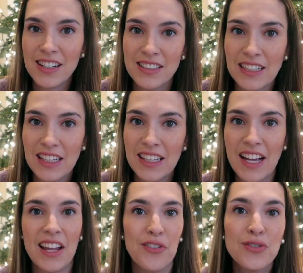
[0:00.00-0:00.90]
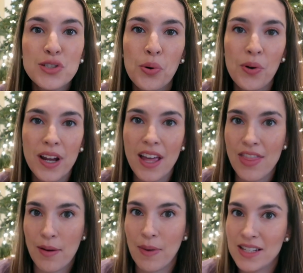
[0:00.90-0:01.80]
cleaning kind of toy
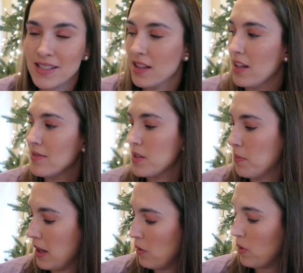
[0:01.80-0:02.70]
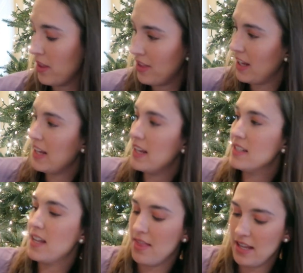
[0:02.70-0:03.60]
that my son loves to play with
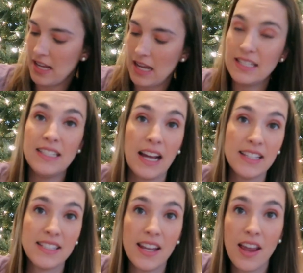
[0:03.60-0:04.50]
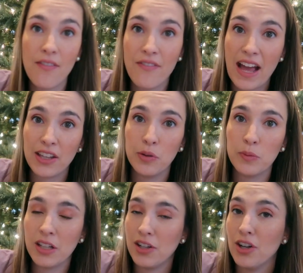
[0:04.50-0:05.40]
is the Dyson vacuum
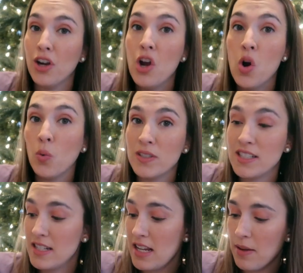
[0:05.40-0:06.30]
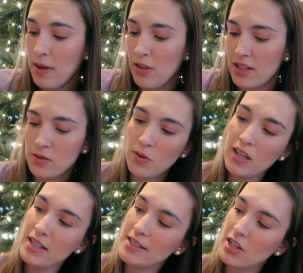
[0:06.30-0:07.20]
cleaner. What's neat about this one
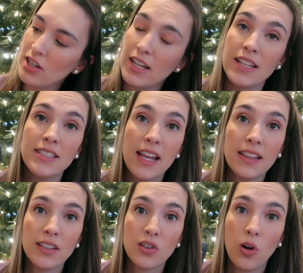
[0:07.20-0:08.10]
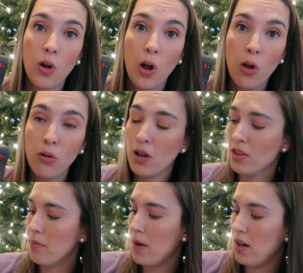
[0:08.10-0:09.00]
is there is a little hole
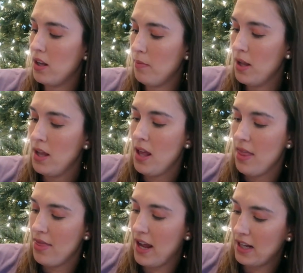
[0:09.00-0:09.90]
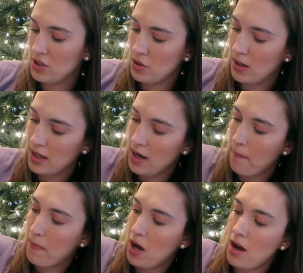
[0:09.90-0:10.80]
on the bottom that you can
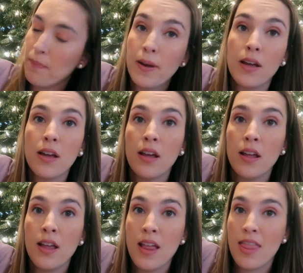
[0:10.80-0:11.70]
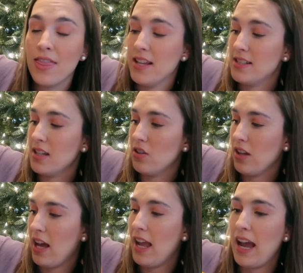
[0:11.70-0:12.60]
pop this little
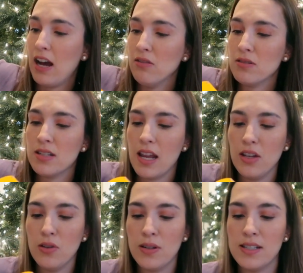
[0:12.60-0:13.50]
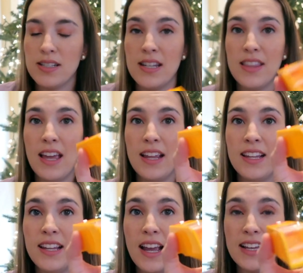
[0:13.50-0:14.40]
guy out and you can see that
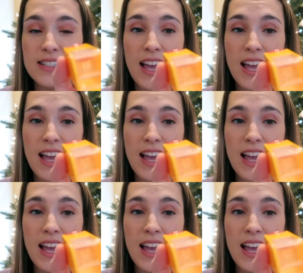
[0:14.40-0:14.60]
he has